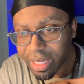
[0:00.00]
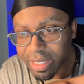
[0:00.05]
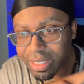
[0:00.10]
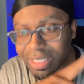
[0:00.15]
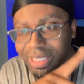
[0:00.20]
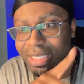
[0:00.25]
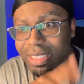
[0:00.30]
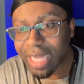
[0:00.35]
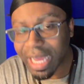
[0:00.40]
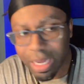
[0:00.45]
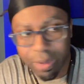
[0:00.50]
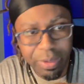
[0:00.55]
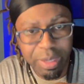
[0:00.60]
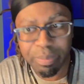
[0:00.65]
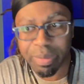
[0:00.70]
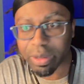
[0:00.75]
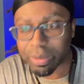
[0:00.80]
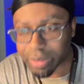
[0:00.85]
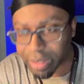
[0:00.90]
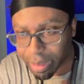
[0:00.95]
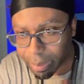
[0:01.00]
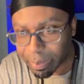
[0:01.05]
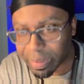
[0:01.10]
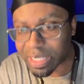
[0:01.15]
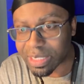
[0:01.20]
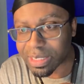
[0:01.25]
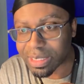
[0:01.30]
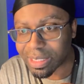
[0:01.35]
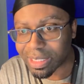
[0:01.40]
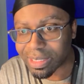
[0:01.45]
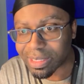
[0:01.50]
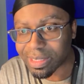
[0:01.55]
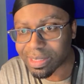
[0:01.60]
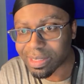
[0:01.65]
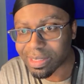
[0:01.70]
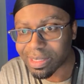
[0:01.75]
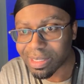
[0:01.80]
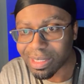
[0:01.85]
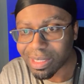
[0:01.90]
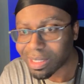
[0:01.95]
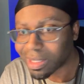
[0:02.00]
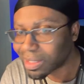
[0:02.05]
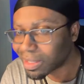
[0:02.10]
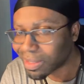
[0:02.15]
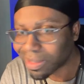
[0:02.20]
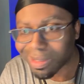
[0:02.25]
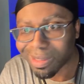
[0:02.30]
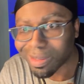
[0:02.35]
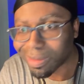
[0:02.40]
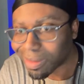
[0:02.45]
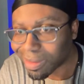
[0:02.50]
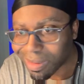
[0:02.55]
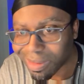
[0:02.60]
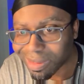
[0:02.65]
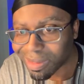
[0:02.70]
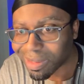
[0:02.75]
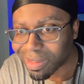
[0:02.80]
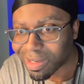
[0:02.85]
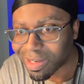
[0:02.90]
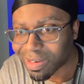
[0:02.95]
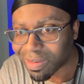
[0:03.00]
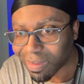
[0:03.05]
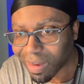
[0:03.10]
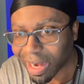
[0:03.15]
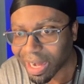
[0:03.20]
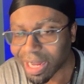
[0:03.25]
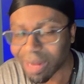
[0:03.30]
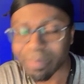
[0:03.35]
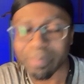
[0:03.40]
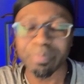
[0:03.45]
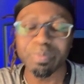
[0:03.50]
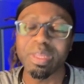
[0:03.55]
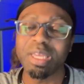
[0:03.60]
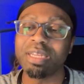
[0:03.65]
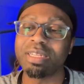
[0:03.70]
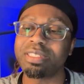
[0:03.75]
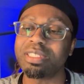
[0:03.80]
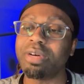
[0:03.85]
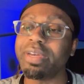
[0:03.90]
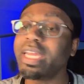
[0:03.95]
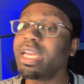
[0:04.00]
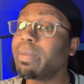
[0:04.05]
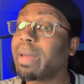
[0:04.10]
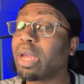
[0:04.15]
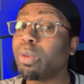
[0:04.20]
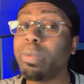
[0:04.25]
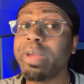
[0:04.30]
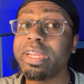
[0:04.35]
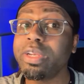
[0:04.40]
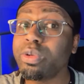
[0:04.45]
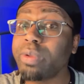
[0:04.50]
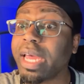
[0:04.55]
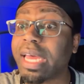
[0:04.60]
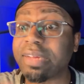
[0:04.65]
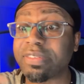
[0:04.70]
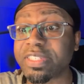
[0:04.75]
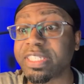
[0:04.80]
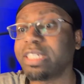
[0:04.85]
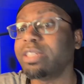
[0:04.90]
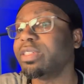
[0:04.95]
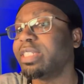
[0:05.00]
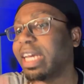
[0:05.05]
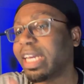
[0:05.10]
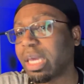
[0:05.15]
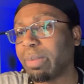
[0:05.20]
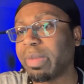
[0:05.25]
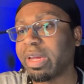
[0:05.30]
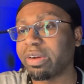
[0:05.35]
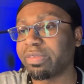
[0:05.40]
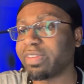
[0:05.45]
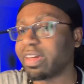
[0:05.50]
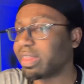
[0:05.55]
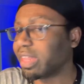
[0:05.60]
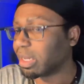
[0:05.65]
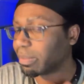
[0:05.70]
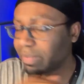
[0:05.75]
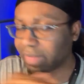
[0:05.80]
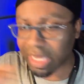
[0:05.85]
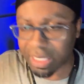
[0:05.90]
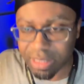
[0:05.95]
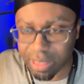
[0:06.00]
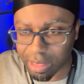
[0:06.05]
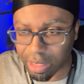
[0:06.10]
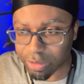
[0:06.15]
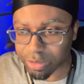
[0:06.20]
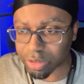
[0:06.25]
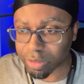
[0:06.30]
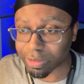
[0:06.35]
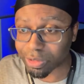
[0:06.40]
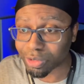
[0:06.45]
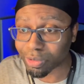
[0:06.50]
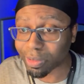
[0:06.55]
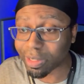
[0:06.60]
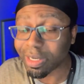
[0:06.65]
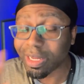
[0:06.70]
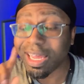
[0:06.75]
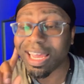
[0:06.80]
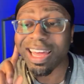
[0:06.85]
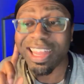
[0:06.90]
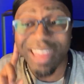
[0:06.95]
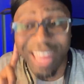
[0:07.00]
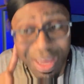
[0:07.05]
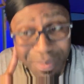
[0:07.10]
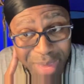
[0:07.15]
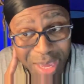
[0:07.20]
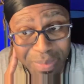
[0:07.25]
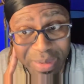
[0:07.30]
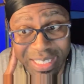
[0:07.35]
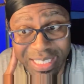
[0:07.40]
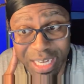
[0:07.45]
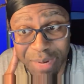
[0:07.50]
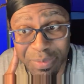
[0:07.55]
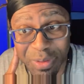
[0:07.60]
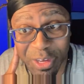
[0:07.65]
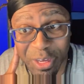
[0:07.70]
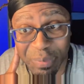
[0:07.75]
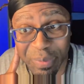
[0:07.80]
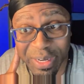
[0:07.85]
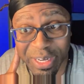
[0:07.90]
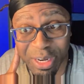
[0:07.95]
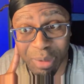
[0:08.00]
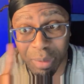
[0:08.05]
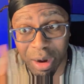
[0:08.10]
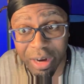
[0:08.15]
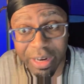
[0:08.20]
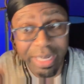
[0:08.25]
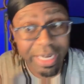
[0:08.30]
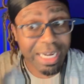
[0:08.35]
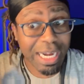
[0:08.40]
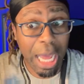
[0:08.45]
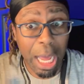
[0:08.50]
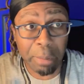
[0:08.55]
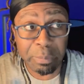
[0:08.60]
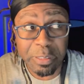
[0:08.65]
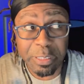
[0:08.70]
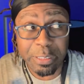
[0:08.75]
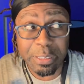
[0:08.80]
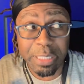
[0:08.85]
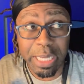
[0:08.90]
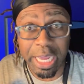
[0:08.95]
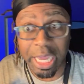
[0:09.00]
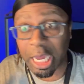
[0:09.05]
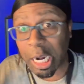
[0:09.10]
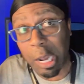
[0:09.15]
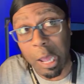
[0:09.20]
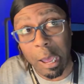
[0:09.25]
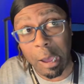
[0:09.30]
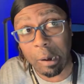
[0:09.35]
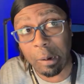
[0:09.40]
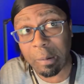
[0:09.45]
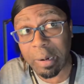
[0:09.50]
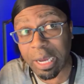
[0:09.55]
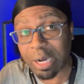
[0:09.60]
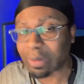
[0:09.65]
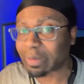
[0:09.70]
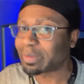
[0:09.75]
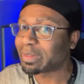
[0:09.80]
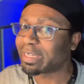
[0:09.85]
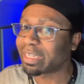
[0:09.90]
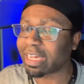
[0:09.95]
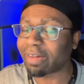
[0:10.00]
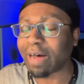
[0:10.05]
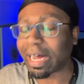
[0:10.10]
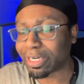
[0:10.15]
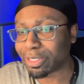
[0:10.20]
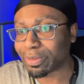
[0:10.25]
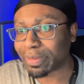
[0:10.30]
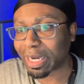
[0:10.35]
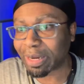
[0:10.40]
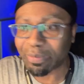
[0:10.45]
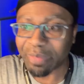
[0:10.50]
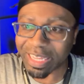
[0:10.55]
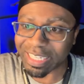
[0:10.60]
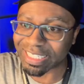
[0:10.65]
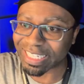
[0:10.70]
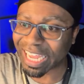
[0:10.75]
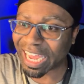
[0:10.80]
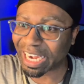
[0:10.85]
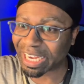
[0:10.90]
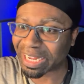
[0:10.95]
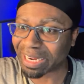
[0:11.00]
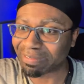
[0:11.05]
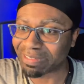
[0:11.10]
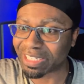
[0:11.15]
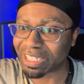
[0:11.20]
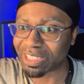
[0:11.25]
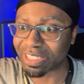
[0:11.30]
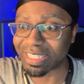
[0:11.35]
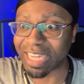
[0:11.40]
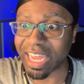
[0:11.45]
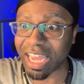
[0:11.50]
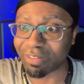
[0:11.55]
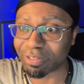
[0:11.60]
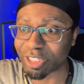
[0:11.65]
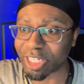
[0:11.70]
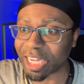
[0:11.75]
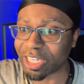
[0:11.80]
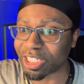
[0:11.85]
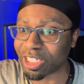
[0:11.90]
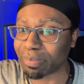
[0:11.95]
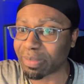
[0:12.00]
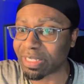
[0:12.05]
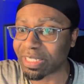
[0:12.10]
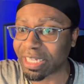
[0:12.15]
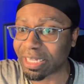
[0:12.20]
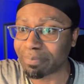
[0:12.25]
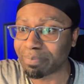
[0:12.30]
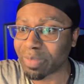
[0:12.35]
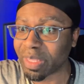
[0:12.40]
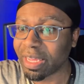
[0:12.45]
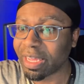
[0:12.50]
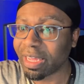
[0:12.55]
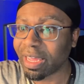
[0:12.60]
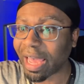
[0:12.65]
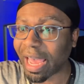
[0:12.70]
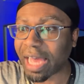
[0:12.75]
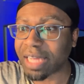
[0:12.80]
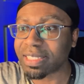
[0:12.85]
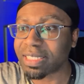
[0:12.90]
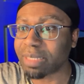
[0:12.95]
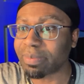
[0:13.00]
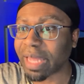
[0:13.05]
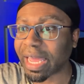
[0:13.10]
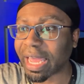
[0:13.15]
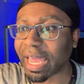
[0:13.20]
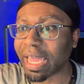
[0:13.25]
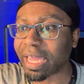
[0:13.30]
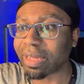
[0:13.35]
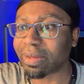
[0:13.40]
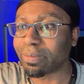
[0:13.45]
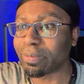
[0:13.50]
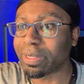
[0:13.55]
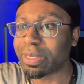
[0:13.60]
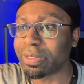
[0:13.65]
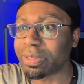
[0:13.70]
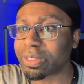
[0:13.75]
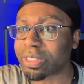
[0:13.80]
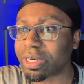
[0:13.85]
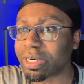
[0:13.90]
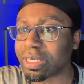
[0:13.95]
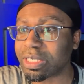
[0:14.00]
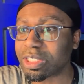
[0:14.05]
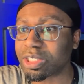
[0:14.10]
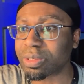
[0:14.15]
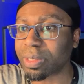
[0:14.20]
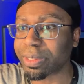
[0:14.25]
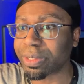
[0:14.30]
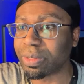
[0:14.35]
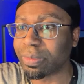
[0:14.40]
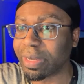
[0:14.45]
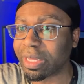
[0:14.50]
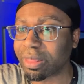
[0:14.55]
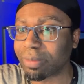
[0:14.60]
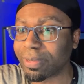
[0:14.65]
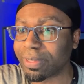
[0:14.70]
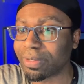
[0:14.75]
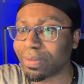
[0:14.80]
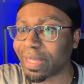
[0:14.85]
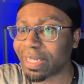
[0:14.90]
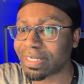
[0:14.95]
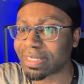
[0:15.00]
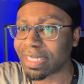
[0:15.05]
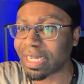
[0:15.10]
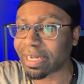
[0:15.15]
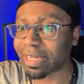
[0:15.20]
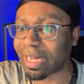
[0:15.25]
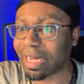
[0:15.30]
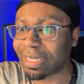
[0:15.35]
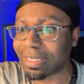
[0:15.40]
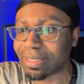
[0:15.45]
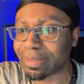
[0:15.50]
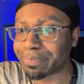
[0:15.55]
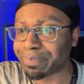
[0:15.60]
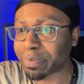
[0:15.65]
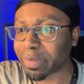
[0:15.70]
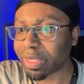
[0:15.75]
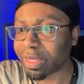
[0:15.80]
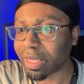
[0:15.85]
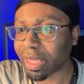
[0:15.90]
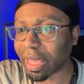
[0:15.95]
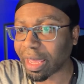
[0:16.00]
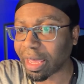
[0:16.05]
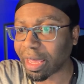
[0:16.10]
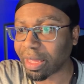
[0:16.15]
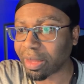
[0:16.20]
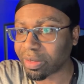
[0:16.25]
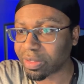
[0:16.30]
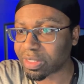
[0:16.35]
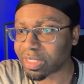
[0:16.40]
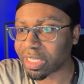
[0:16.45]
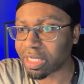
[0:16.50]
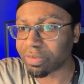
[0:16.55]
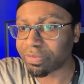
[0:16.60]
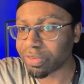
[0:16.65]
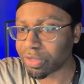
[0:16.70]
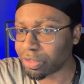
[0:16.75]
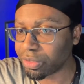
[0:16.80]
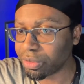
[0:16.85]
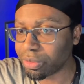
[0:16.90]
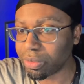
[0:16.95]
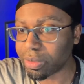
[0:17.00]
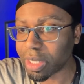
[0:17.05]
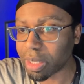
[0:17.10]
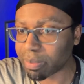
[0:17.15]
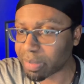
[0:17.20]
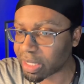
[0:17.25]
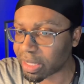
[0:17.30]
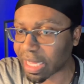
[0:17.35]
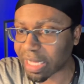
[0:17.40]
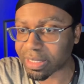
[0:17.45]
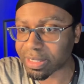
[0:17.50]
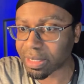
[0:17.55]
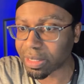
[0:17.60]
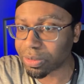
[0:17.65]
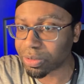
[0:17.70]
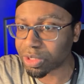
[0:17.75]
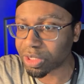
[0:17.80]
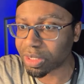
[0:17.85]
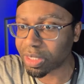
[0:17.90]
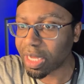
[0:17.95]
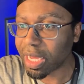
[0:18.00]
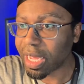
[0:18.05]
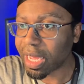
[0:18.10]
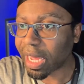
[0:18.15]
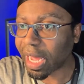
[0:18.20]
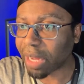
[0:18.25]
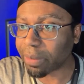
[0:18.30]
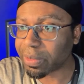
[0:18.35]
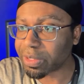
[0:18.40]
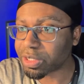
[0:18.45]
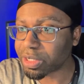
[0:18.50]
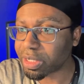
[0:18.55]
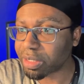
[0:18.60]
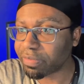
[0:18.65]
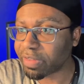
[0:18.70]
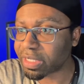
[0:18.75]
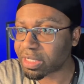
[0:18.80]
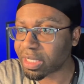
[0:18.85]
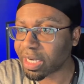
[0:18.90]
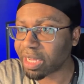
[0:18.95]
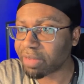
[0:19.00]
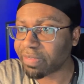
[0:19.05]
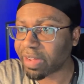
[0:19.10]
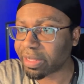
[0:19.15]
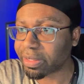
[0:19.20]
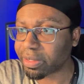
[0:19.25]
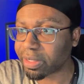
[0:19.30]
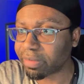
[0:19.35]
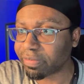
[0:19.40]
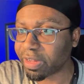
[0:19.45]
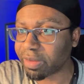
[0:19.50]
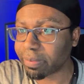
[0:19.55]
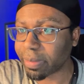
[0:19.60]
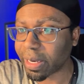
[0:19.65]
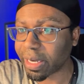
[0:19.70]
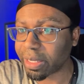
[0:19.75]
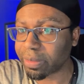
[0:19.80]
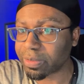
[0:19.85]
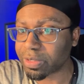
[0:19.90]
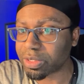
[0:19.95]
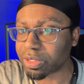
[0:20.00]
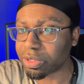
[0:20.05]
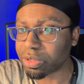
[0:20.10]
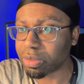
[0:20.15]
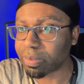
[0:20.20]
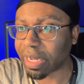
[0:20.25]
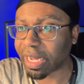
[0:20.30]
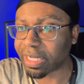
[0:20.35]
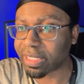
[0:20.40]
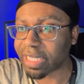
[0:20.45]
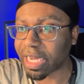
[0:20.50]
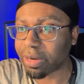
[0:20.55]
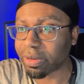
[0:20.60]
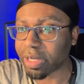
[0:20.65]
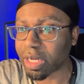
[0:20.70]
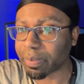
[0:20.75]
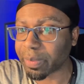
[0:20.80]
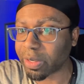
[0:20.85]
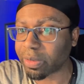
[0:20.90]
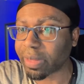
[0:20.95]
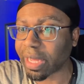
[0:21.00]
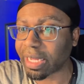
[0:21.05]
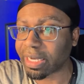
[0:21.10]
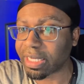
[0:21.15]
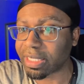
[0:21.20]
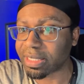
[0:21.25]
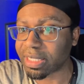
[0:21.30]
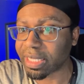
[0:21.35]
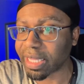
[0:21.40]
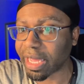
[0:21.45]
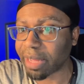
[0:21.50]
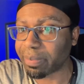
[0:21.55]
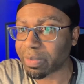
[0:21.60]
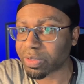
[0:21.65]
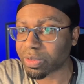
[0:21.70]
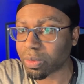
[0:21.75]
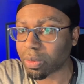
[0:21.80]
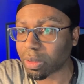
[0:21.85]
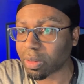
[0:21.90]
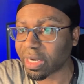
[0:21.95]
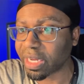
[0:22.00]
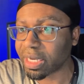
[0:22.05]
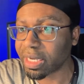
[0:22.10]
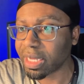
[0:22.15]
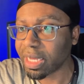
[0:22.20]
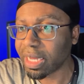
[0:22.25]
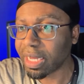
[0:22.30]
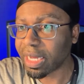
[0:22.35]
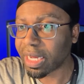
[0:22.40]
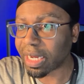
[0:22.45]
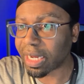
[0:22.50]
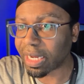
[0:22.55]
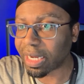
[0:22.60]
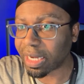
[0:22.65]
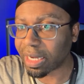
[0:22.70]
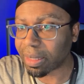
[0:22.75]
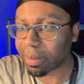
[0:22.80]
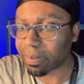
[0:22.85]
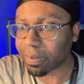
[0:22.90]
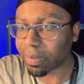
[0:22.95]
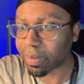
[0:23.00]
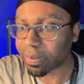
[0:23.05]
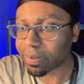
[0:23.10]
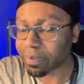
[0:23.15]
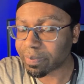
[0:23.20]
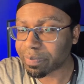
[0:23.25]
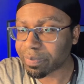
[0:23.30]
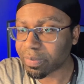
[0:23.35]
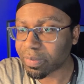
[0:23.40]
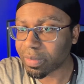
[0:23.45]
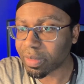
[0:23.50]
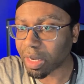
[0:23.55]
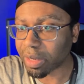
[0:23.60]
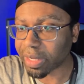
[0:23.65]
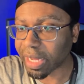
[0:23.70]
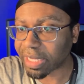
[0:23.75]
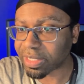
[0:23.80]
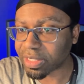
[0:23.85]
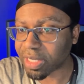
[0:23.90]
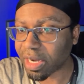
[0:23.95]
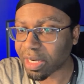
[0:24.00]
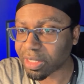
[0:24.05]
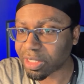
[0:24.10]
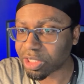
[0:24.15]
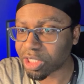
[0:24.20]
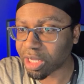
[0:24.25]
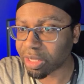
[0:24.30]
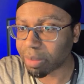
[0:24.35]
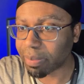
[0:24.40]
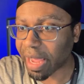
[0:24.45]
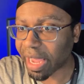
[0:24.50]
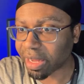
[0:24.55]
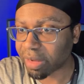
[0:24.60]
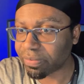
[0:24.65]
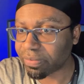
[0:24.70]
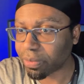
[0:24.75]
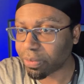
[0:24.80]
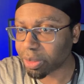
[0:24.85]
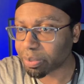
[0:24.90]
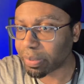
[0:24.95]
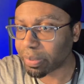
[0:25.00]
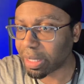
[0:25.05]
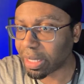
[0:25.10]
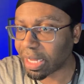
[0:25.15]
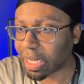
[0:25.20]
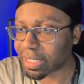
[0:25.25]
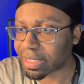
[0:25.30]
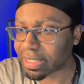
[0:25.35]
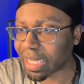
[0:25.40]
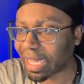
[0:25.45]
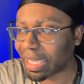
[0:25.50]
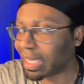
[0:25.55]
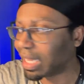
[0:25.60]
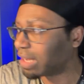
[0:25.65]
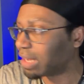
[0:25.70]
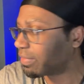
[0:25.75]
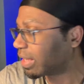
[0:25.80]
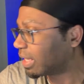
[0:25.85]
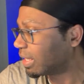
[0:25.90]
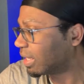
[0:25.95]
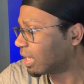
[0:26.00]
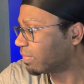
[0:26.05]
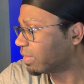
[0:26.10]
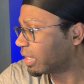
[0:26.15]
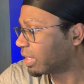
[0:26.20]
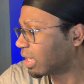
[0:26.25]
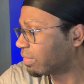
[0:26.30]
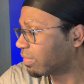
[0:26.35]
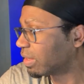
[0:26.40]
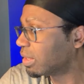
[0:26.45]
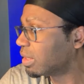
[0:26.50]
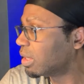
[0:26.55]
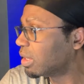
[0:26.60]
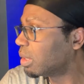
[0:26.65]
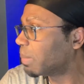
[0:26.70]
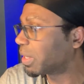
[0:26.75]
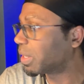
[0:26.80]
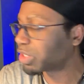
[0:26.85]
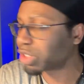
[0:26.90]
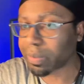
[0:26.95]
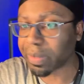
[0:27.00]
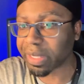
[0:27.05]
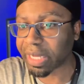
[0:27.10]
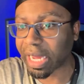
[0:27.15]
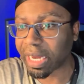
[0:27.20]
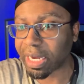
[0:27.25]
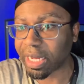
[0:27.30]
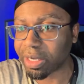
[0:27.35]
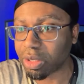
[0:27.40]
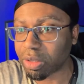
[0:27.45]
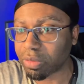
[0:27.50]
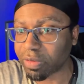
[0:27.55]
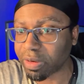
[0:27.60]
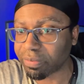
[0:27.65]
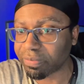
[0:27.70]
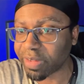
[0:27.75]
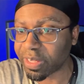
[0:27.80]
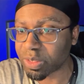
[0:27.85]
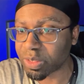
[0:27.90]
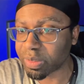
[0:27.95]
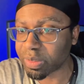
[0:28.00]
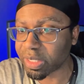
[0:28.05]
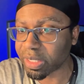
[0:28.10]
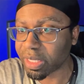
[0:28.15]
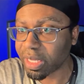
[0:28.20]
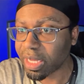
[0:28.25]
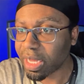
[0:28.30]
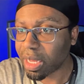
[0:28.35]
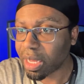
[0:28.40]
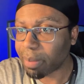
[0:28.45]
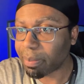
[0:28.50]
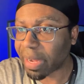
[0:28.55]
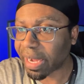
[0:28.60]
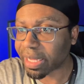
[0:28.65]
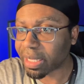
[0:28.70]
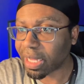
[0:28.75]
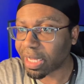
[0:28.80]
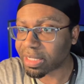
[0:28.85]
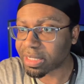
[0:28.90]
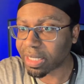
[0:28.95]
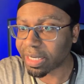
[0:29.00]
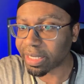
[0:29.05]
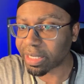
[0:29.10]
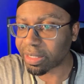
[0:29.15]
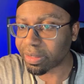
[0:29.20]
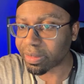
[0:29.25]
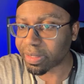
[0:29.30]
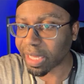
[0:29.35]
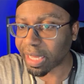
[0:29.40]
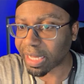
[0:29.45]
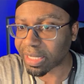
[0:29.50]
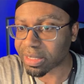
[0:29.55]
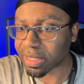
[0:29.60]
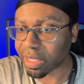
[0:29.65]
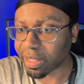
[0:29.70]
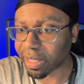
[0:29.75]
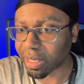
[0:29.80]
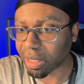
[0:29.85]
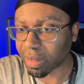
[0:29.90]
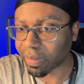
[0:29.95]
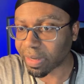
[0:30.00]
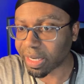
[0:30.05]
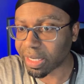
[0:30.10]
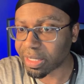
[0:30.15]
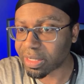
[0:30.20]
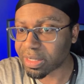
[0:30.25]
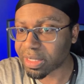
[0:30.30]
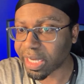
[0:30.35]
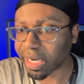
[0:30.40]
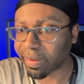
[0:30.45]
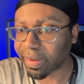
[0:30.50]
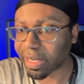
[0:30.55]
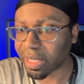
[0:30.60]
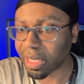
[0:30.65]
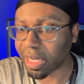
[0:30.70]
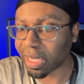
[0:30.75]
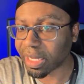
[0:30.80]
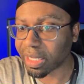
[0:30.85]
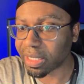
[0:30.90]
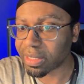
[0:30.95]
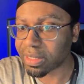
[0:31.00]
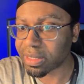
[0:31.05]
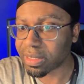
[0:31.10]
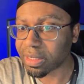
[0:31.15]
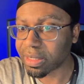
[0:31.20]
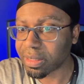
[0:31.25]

Today we building a business, right? So anyway, we do have skills that can benefit them. That's the long story short. That may be something you can put in your marketing. I'm just saying. I don't know. I do know. That's the kind of conversations I have with ChatGPT. Ask them like, hey, what do attorneys struggle with? What do they suck on? And see if you can be that solution. I went to an event today, found on Eventbrite. It was 2 by a title company. Okay, I did see that, Miss Corinne. You guys talking to each other back and forth. Plus, I love it. Make sure we got nothing over on Facebook. My client tonight. Oh, okay, I saw that already. Scary clients.